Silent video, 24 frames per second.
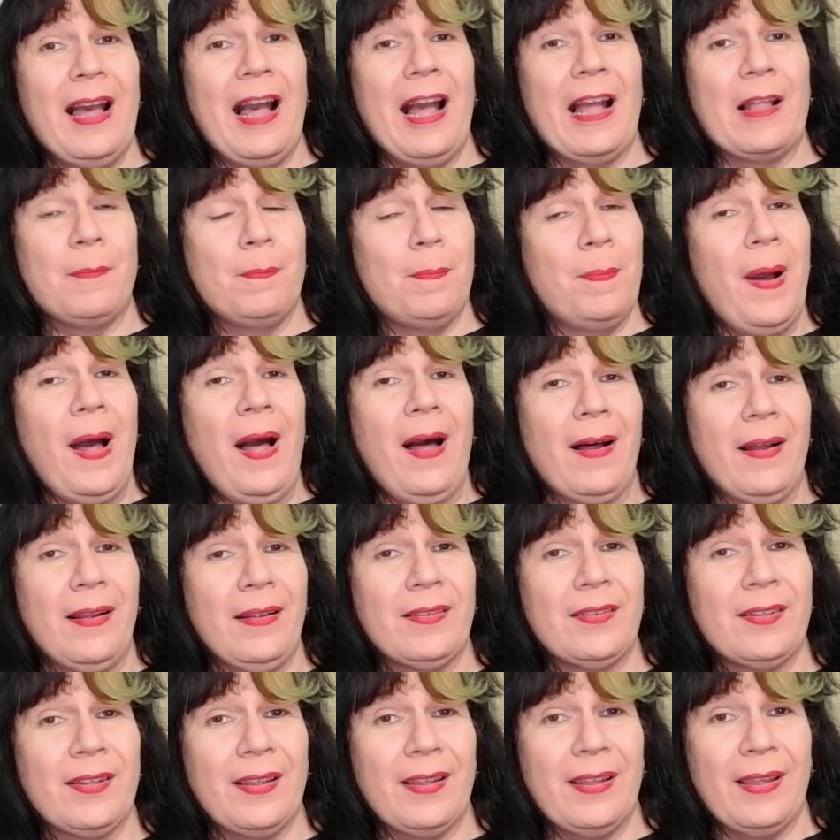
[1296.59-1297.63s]
And
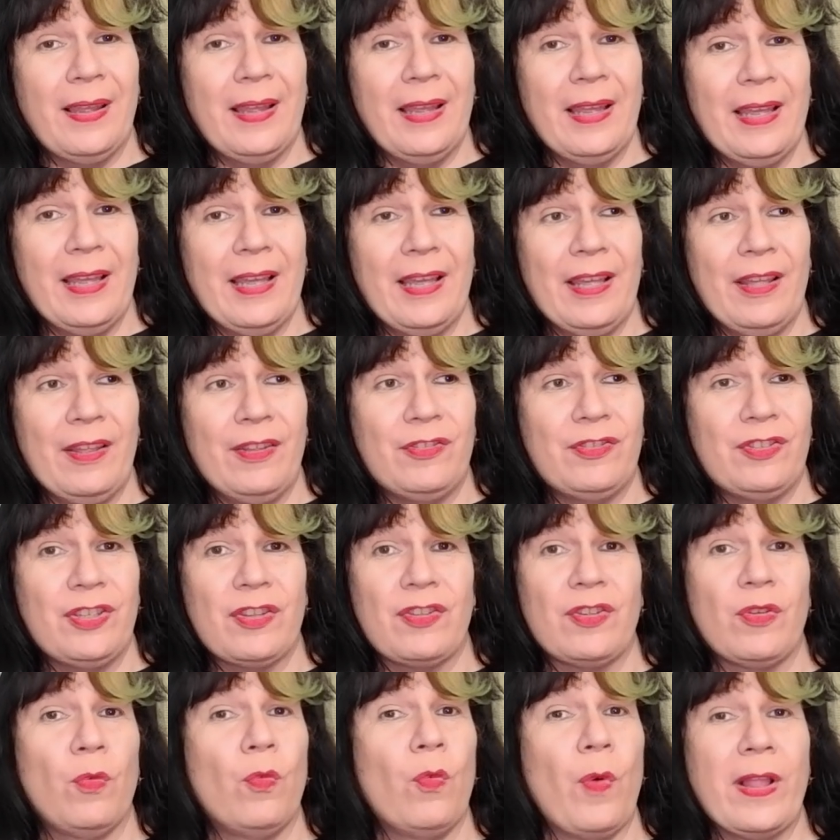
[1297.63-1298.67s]
Bart is
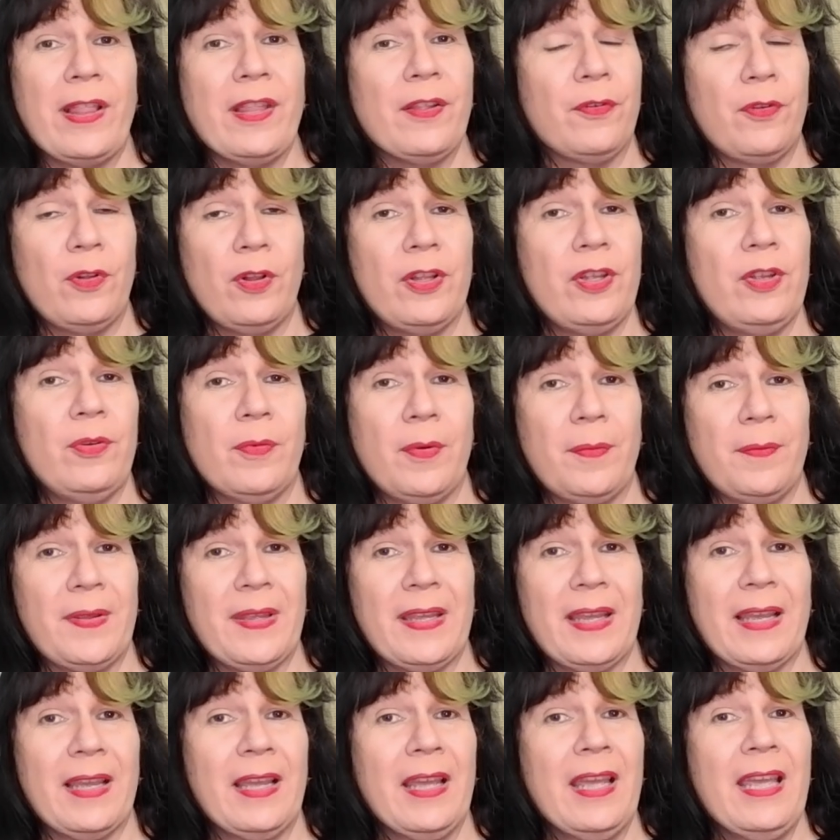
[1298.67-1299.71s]
just a wonderful human
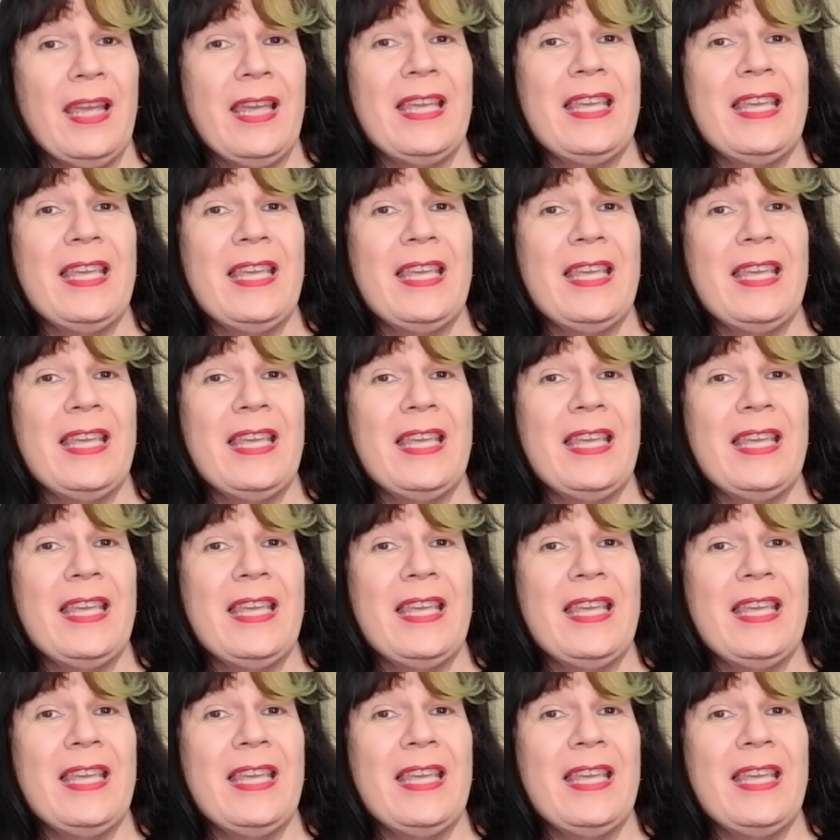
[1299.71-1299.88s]
being.